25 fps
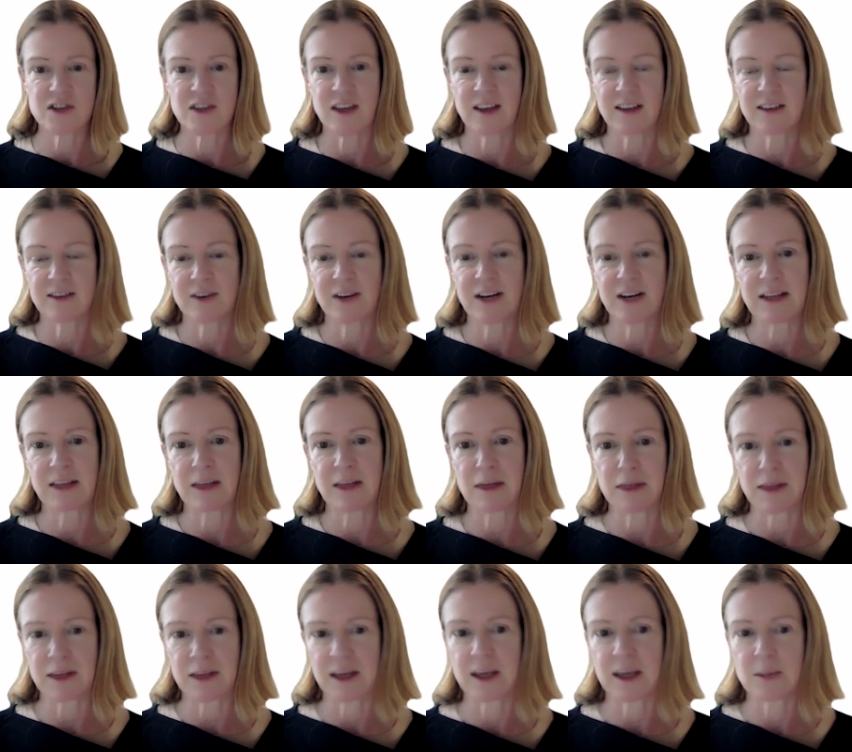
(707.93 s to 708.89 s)
That's really the
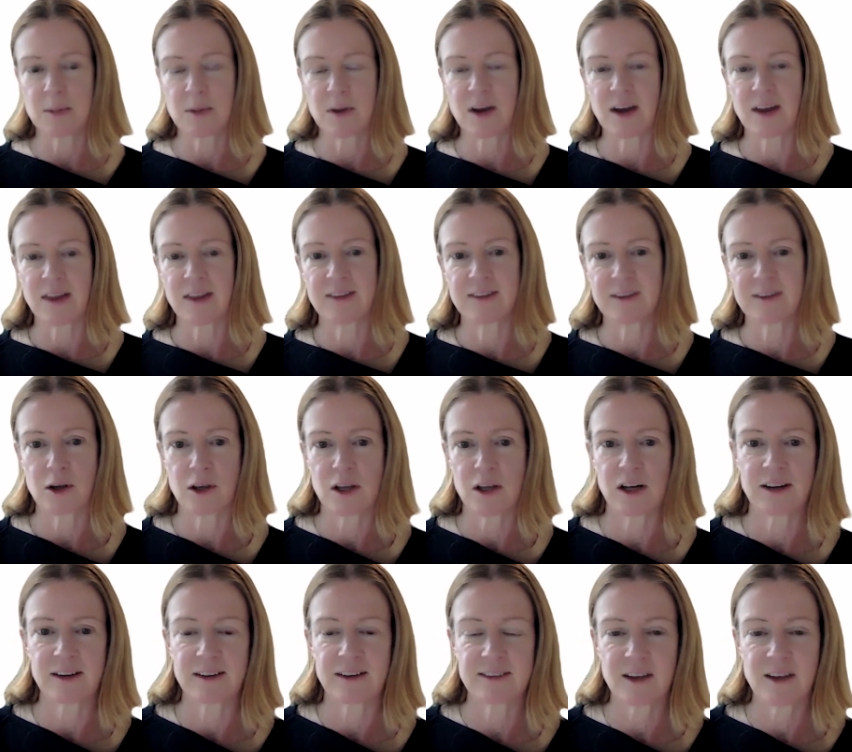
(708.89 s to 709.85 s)
thinking behind the
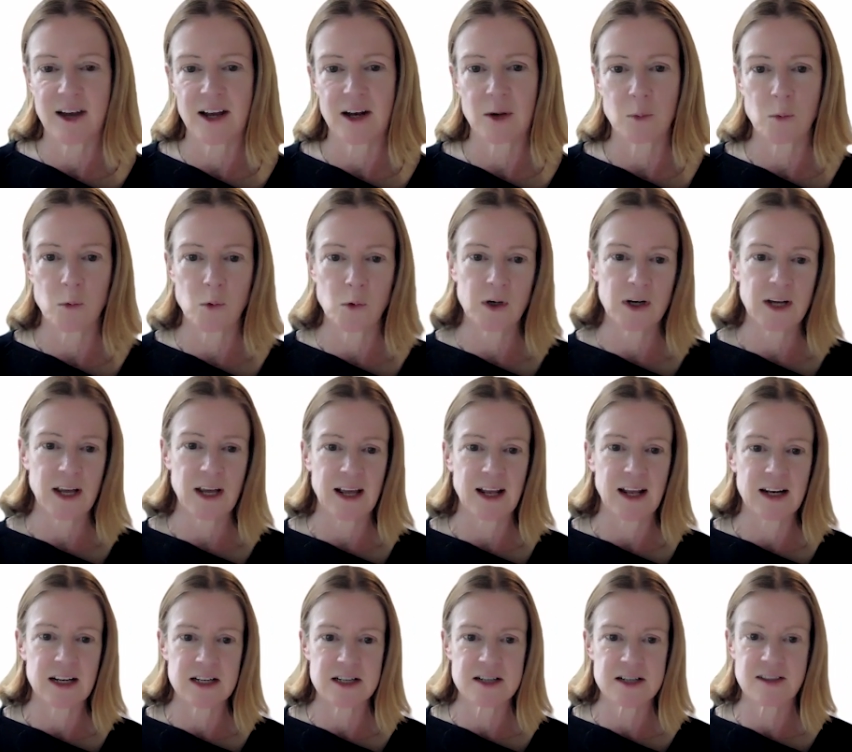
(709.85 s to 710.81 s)
Circular Design Award.
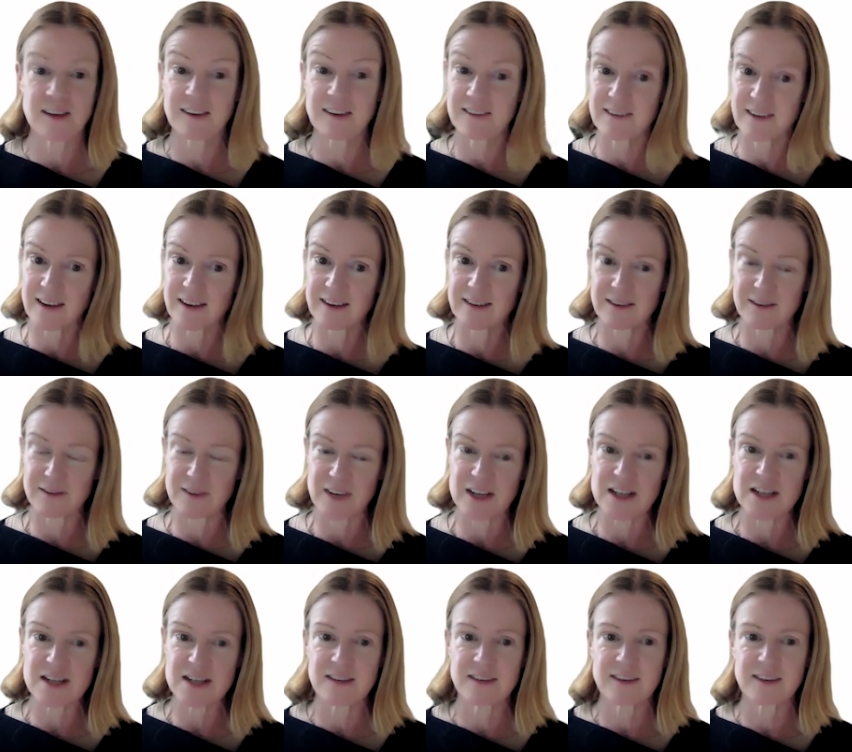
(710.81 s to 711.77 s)
And this year's
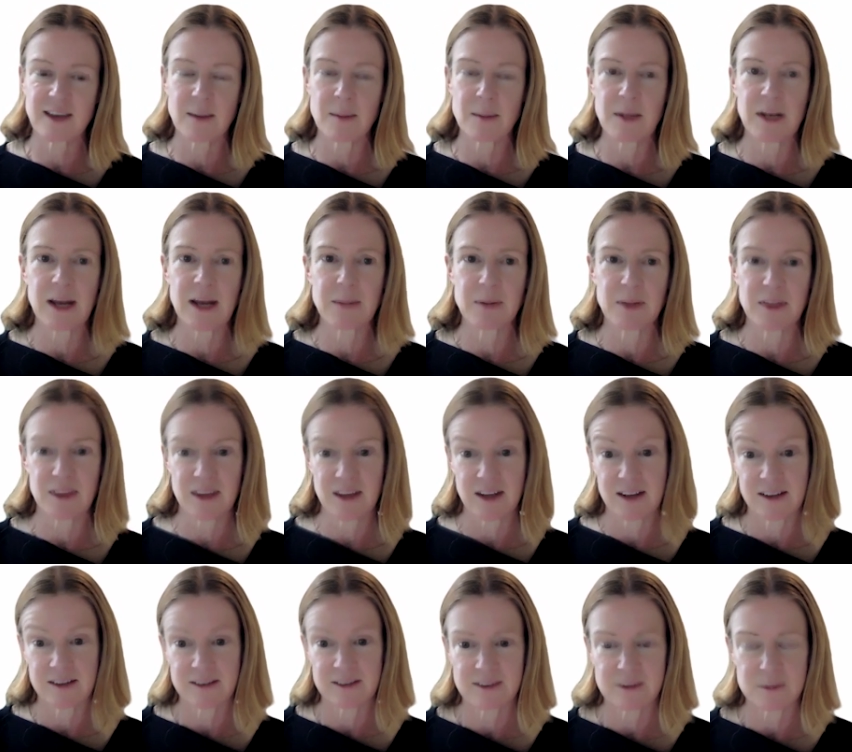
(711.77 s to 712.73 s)
event is coming up at the
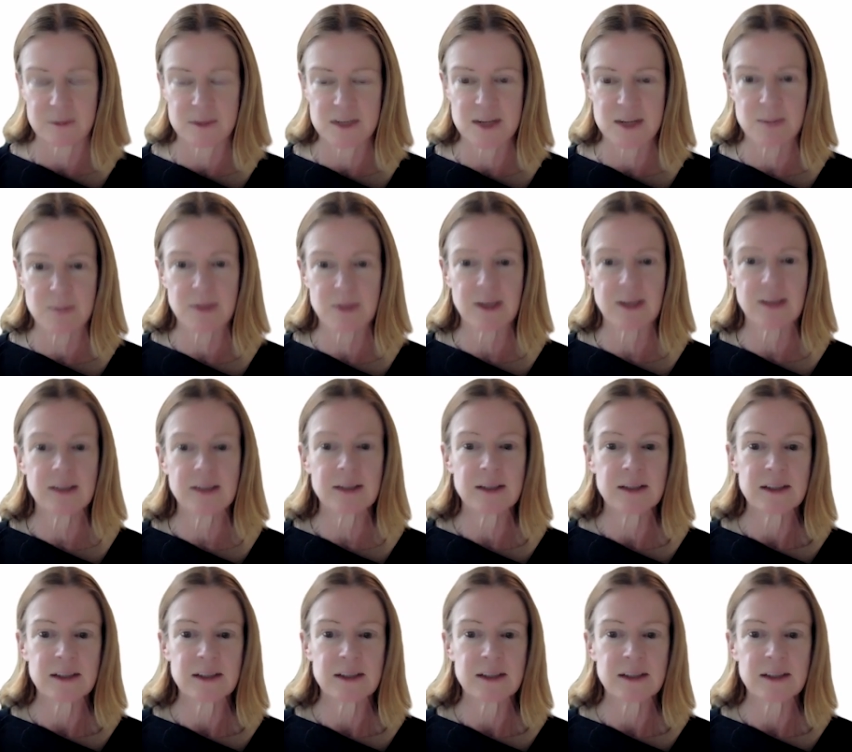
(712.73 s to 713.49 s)
end of September.